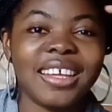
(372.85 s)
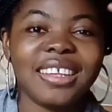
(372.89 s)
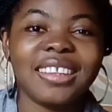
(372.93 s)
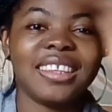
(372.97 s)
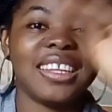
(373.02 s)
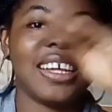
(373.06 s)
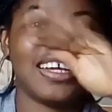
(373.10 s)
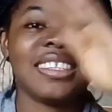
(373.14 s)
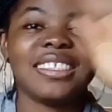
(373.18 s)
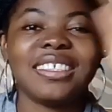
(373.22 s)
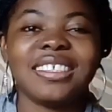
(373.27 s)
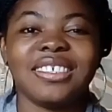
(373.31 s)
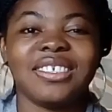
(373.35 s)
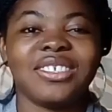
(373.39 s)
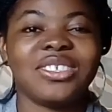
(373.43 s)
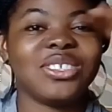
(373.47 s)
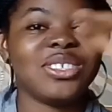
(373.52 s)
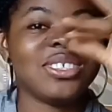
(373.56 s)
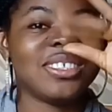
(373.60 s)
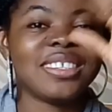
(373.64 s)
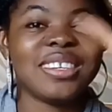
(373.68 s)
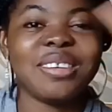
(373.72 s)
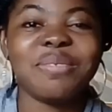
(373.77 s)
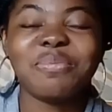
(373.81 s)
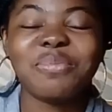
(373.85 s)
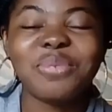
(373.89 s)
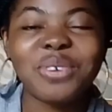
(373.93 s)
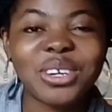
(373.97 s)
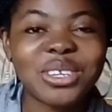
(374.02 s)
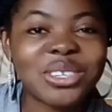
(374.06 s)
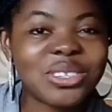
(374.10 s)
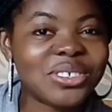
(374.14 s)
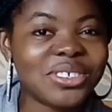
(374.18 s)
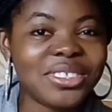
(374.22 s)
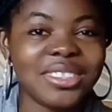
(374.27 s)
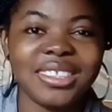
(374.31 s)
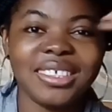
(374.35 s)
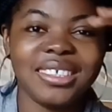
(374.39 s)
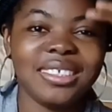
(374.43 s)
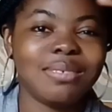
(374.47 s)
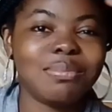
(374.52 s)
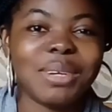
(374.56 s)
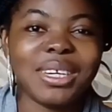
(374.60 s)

That is just the impression these